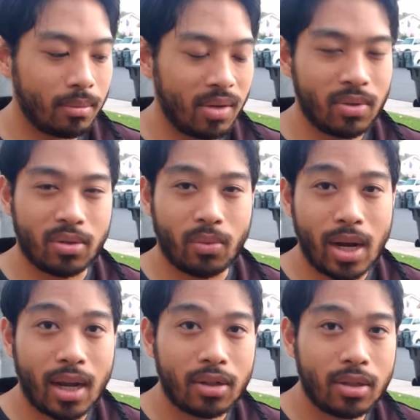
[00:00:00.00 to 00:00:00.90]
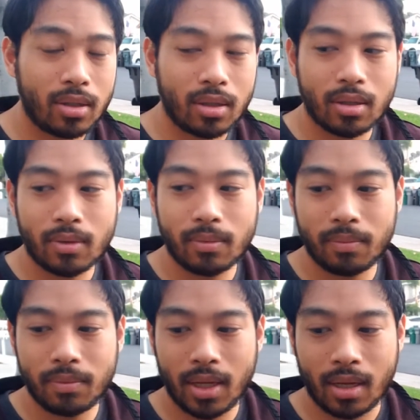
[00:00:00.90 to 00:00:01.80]
it was a rash,
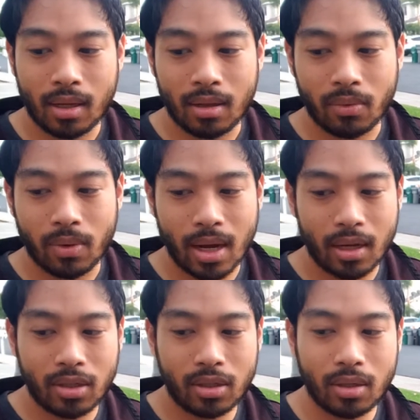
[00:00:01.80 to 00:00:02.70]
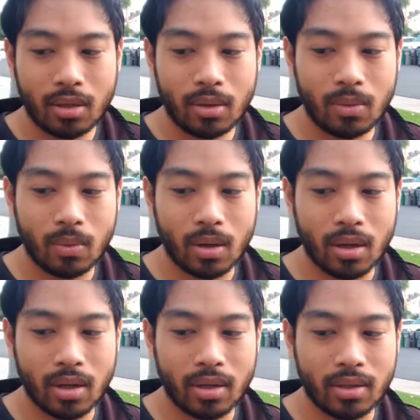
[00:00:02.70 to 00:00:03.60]
and the rash
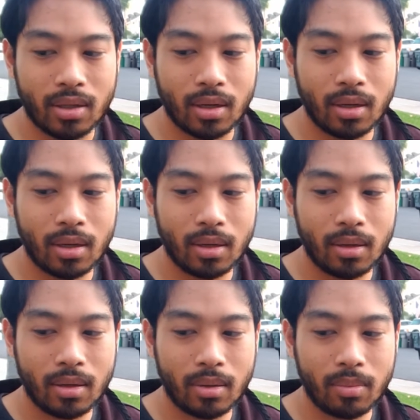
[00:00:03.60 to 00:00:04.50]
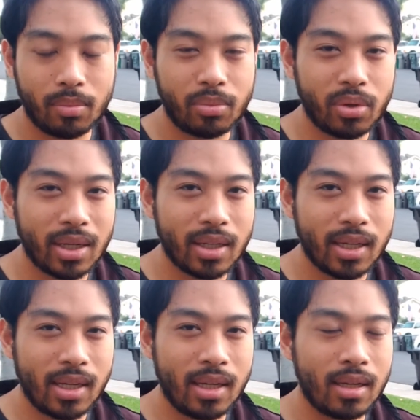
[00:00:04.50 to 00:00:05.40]
was
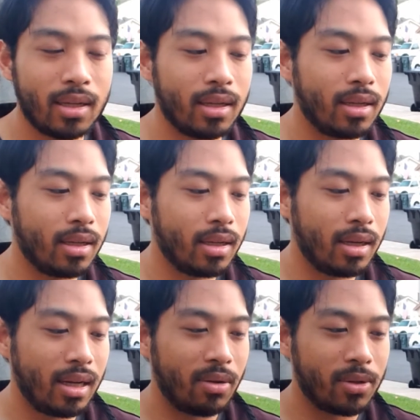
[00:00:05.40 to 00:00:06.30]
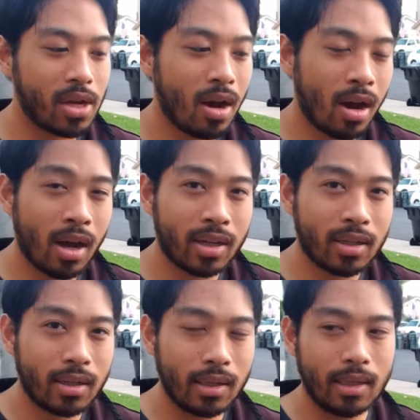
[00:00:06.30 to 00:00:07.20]
prickly, and it was
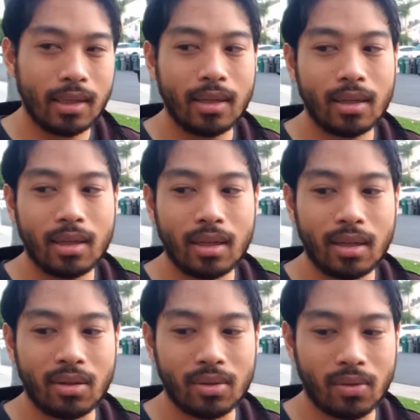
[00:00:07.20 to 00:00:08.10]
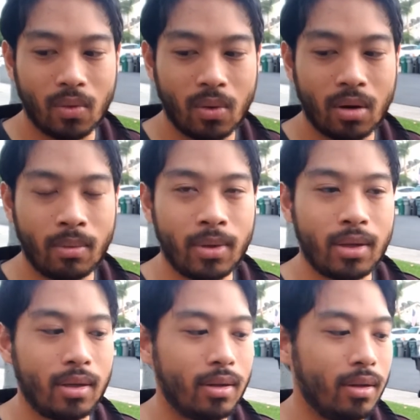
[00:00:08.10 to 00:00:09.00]
hot, and it was warm.
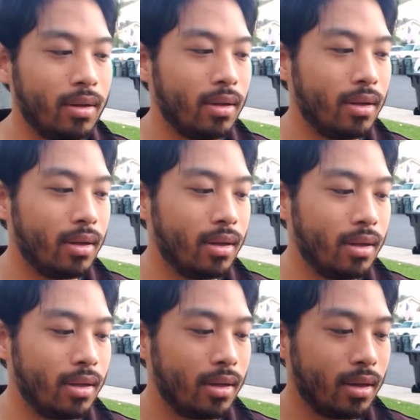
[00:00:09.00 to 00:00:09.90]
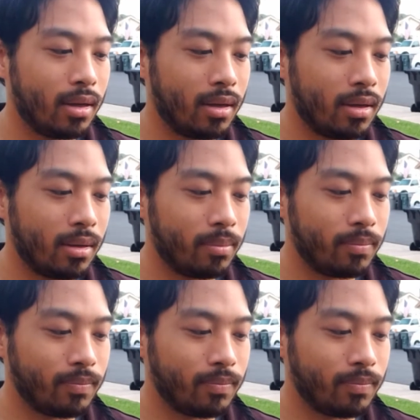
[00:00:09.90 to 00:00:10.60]
I